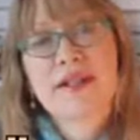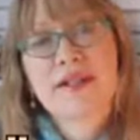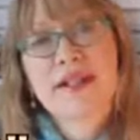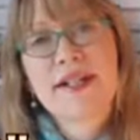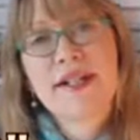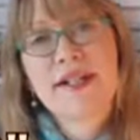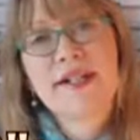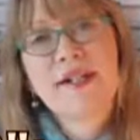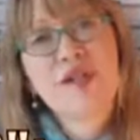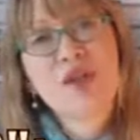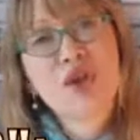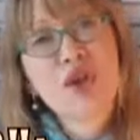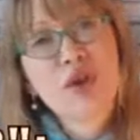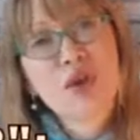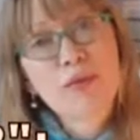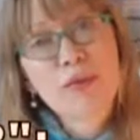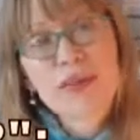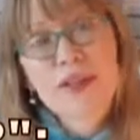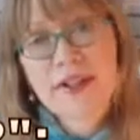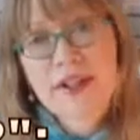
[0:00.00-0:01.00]
It's
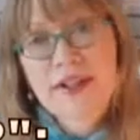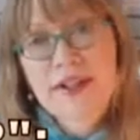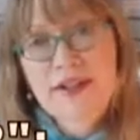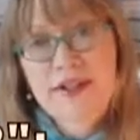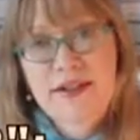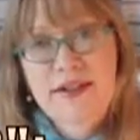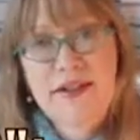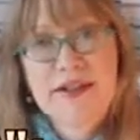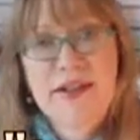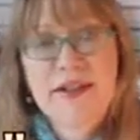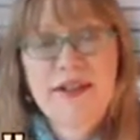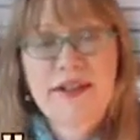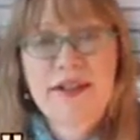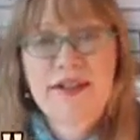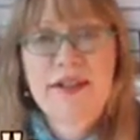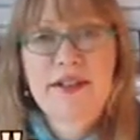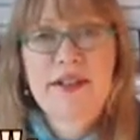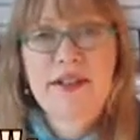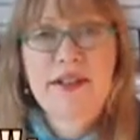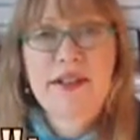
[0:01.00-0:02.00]
turbulent
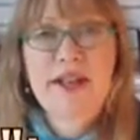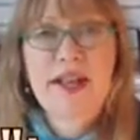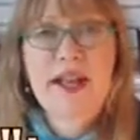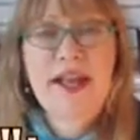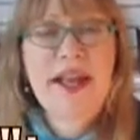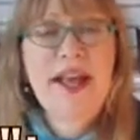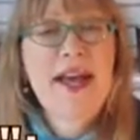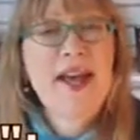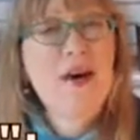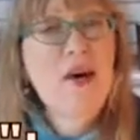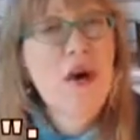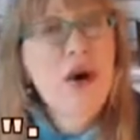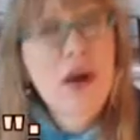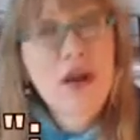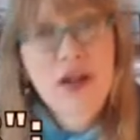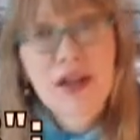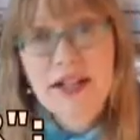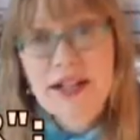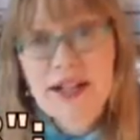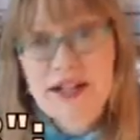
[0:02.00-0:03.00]
at
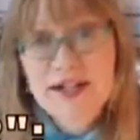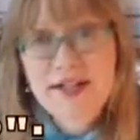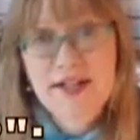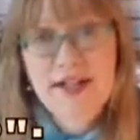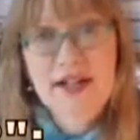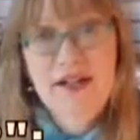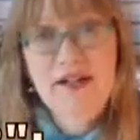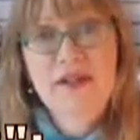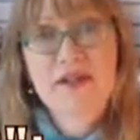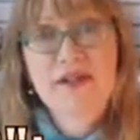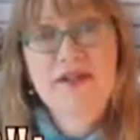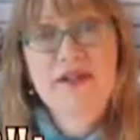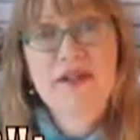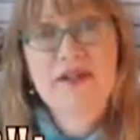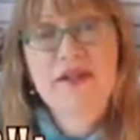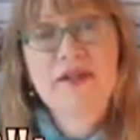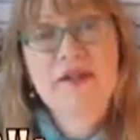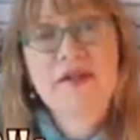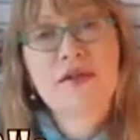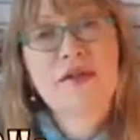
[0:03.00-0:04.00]
all length scales,
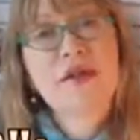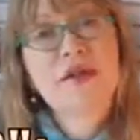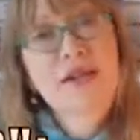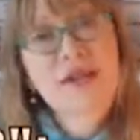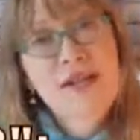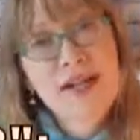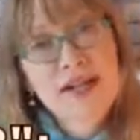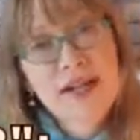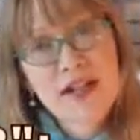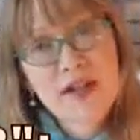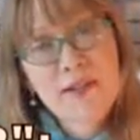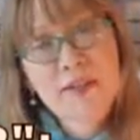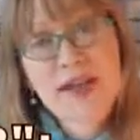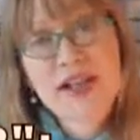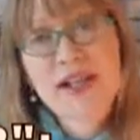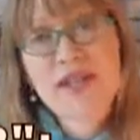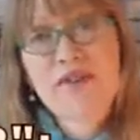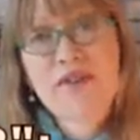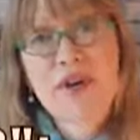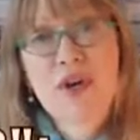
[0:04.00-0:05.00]
just like in the
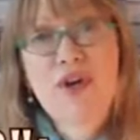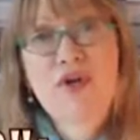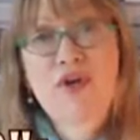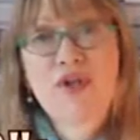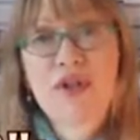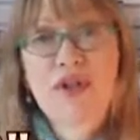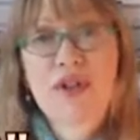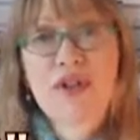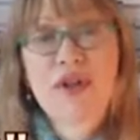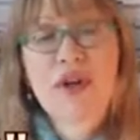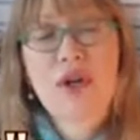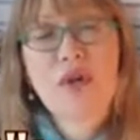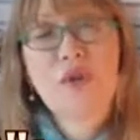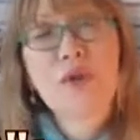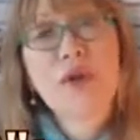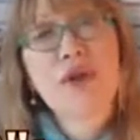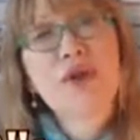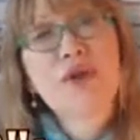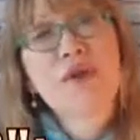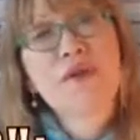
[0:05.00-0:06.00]
massive ocean
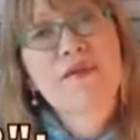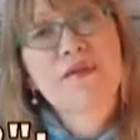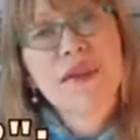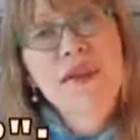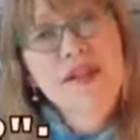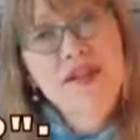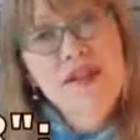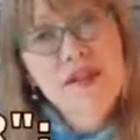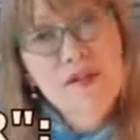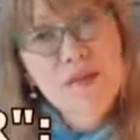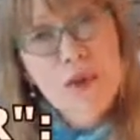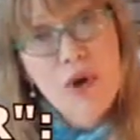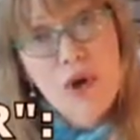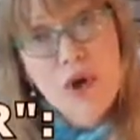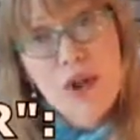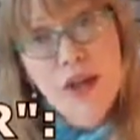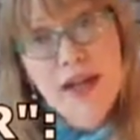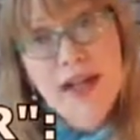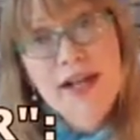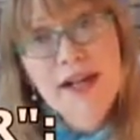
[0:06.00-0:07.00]
where you can find
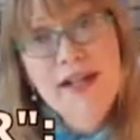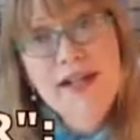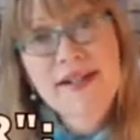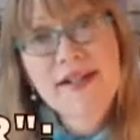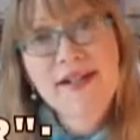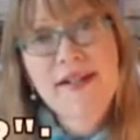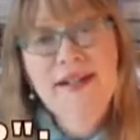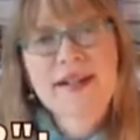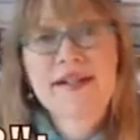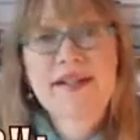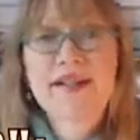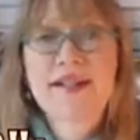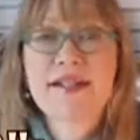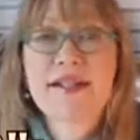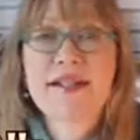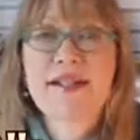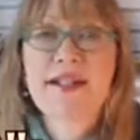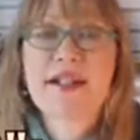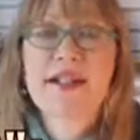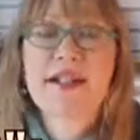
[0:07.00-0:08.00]
small eddies
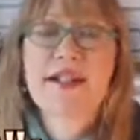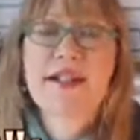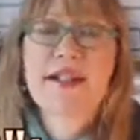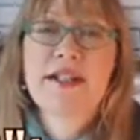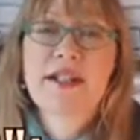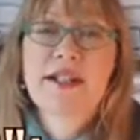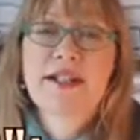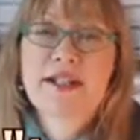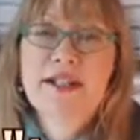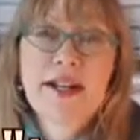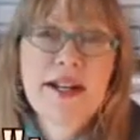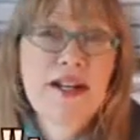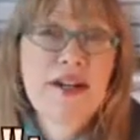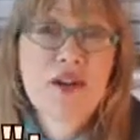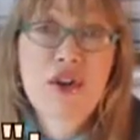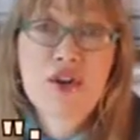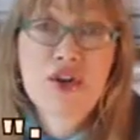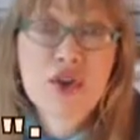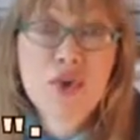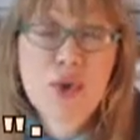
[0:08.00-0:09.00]
existing inside a
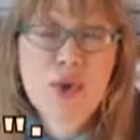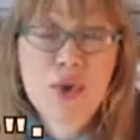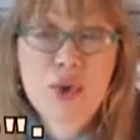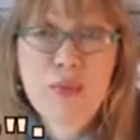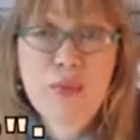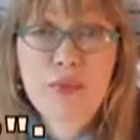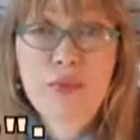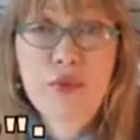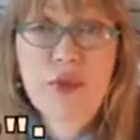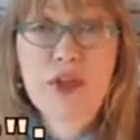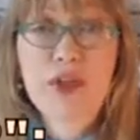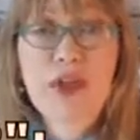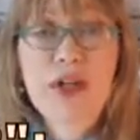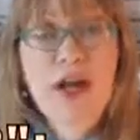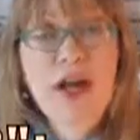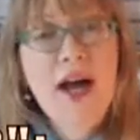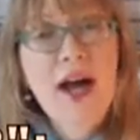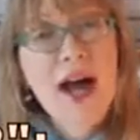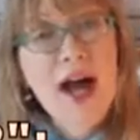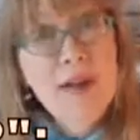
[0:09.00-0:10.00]
larger whirlpool.
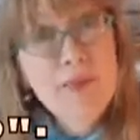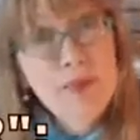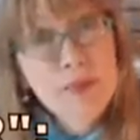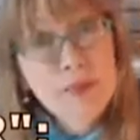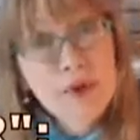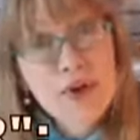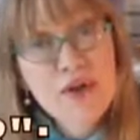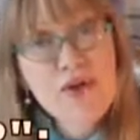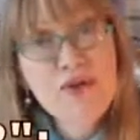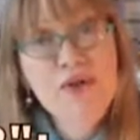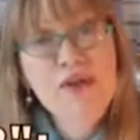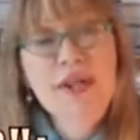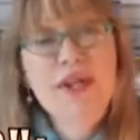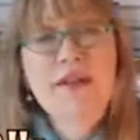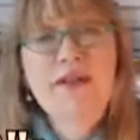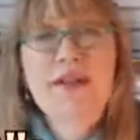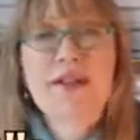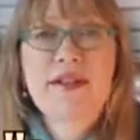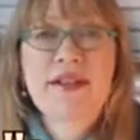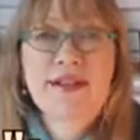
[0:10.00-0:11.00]
I propose
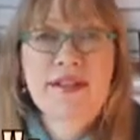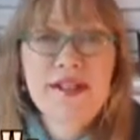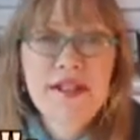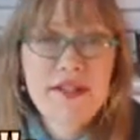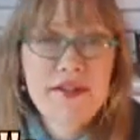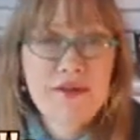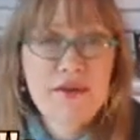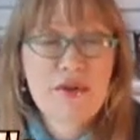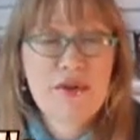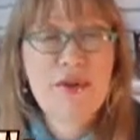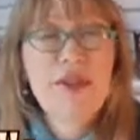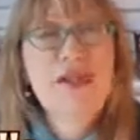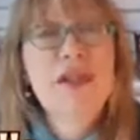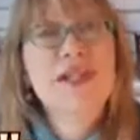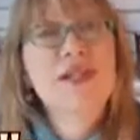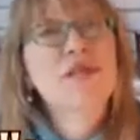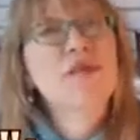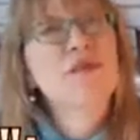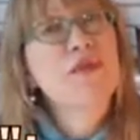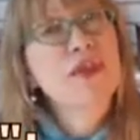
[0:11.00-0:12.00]
that this ether
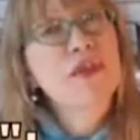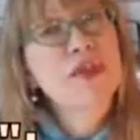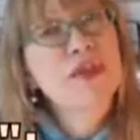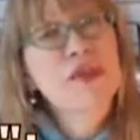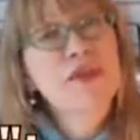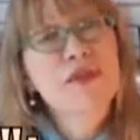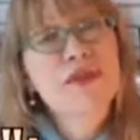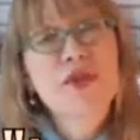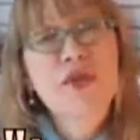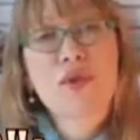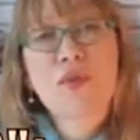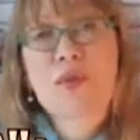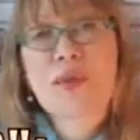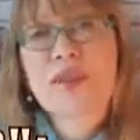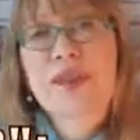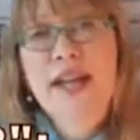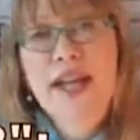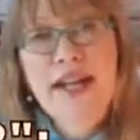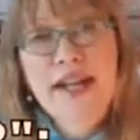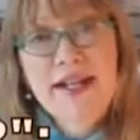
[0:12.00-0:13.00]
is filled
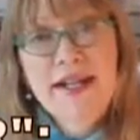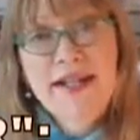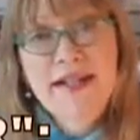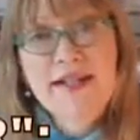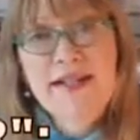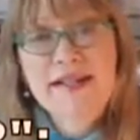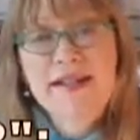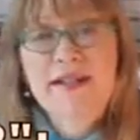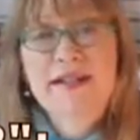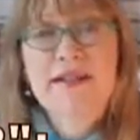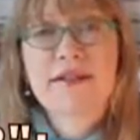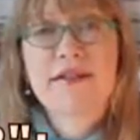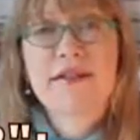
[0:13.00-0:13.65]
with eddies